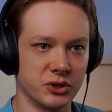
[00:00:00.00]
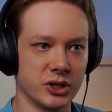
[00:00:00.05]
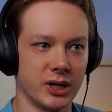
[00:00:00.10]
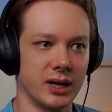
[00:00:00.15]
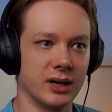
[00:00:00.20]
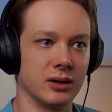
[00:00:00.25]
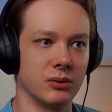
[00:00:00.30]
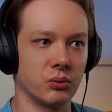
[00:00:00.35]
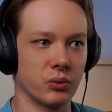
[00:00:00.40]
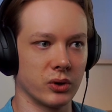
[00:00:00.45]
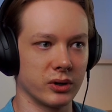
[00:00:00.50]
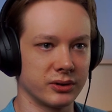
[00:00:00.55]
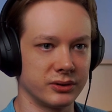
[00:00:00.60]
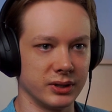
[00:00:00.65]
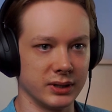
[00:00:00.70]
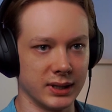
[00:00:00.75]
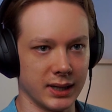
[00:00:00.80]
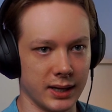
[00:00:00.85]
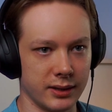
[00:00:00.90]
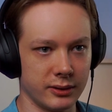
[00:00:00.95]
kind of work
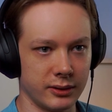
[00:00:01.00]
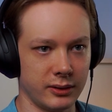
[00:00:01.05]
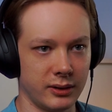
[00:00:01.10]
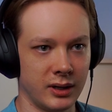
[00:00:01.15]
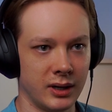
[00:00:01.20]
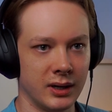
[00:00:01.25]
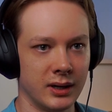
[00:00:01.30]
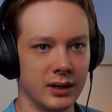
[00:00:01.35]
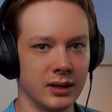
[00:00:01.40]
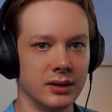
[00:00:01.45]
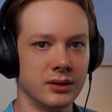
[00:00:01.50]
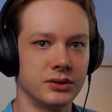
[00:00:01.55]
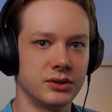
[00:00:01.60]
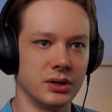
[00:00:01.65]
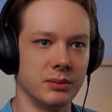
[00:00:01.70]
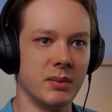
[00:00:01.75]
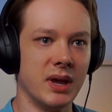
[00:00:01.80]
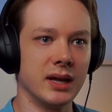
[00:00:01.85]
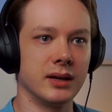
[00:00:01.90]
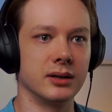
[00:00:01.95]
together to
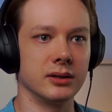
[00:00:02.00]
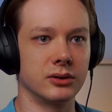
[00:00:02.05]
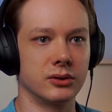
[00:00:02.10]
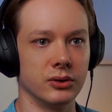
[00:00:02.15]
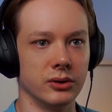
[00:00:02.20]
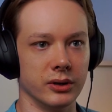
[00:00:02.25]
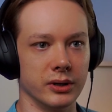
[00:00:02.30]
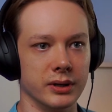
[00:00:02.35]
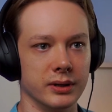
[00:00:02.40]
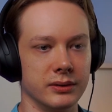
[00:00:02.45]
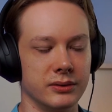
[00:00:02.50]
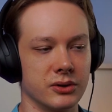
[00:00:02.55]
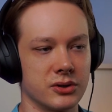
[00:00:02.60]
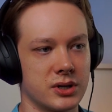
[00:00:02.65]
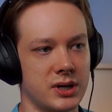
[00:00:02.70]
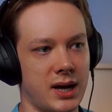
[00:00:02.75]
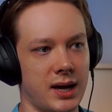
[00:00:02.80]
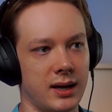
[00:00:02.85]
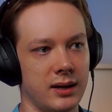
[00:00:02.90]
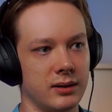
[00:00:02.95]
make it good. There's
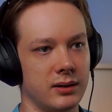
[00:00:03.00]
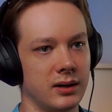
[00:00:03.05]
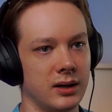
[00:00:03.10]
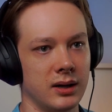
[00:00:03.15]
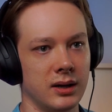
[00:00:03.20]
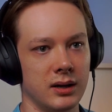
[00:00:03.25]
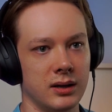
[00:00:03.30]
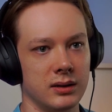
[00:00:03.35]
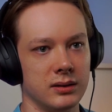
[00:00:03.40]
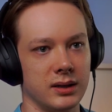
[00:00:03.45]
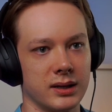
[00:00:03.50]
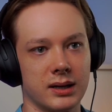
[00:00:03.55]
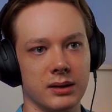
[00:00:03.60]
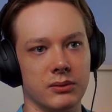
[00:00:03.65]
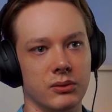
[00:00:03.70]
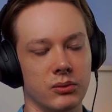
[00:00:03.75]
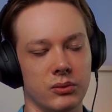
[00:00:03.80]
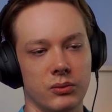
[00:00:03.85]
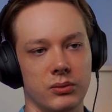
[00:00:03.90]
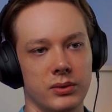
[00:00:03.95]
not like
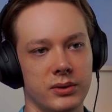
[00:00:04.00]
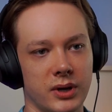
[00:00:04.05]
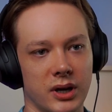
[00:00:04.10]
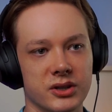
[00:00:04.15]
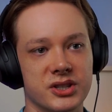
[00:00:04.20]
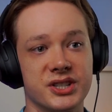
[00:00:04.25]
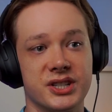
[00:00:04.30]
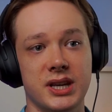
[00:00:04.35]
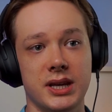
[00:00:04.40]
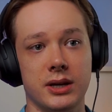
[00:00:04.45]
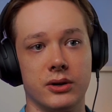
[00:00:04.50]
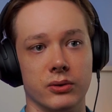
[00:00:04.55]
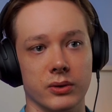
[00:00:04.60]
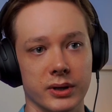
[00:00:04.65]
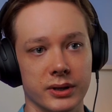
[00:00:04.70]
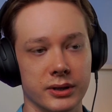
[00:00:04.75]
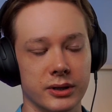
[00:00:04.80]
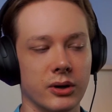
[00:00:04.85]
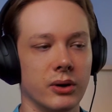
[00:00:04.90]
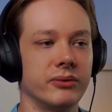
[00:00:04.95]
a secret,
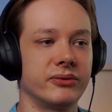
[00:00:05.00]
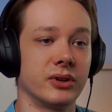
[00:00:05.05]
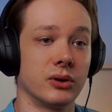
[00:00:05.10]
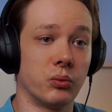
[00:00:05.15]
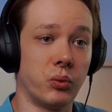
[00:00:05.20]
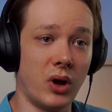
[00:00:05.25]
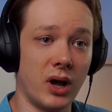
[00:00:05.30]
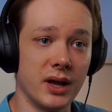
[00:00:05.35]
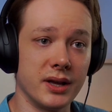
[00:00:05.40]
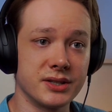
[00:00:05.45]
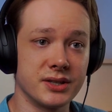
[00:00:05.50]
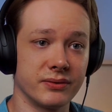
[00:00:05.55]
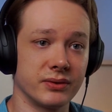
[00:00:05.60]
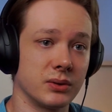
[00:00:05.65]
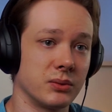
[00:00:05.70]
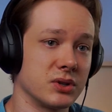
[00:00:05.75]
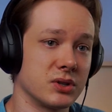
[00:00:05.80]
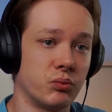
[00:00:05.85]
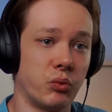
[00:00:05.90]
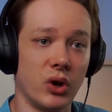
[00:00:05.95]
you know. If there
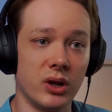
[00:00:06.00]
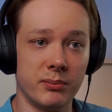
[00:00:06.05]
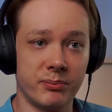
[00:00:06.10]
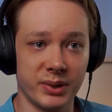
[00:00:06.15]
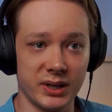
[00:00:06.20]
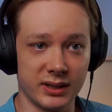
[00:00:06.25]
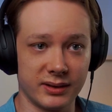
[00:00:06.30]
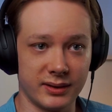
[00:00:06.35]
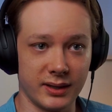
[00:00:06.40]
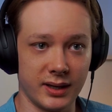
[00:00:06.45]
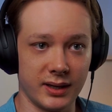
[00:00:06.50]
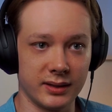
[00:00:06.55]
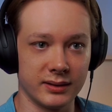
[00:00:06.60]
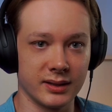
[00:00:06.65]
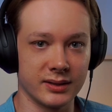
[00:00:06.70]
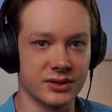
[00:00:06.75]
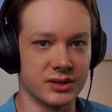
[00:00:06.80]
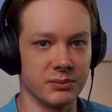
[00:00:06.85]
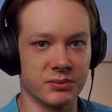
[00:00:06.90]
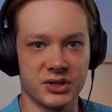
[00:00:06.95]
was one big thing
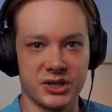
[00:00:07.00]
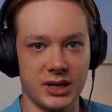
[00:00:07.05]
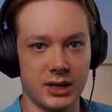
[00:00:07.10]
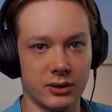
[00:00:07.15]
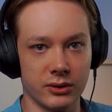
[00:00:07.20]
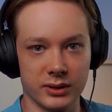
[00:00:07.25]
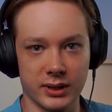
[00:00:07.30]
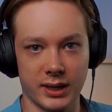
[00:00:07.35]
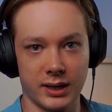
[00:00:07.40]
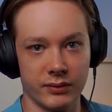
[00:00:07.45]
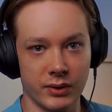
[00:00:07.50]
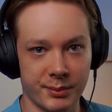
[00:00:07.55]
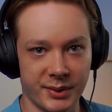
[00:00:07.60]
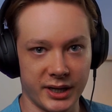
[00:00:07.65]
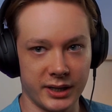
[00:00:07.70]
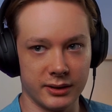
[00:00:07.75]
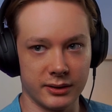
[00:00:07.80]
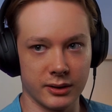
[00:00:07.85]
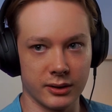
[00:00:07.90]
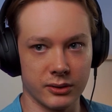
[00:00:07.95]
that's some secret that
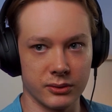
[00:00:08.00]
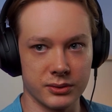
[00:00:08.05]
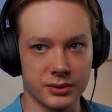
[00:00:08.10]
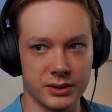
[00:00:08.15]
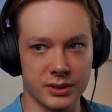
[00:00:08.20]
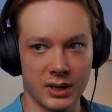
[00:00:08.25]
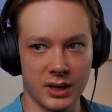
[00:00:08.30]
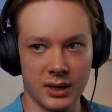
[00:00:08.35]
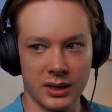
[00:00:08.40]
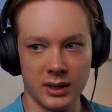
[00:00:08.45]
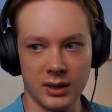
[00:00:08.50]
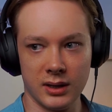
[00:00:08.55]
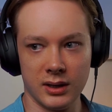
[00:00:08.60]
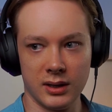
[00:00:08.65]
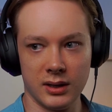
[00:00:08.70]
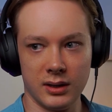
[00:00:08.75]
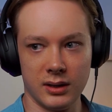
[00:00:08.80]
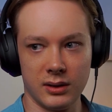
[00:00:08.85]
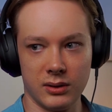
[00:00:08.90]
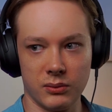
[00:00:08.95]
everybody knows,
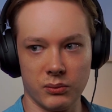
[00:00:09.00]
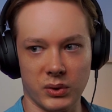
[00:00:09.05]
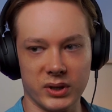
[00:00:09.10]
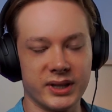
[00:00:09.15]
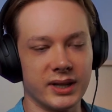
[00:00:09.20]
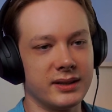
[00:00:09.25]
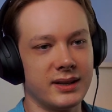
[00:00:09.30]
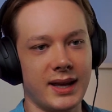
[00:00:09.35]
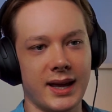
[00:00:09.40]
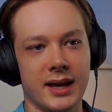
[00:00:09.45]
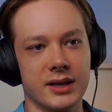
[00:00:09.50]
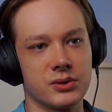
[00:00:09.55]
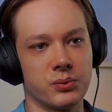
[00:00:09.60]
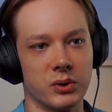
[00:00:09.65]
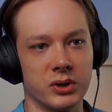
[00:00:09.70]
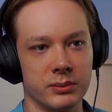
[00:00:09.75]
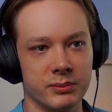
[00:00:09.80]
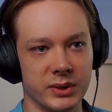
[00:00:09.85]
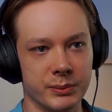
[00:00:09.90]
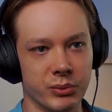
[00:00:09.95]
well, then the ads
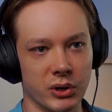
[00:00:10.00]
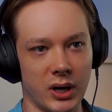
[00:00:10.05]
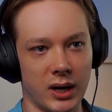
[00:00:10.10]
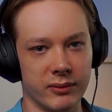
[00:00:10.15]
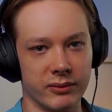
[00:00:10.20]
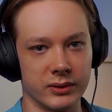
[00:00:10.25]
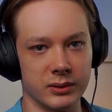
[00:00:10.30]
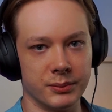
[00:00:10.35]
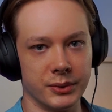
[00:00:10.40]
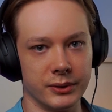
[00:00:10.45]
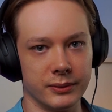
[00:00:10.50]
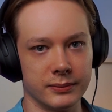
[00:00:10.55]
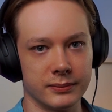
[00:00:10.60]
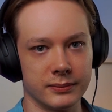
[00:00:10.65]
wouldn't be profitable,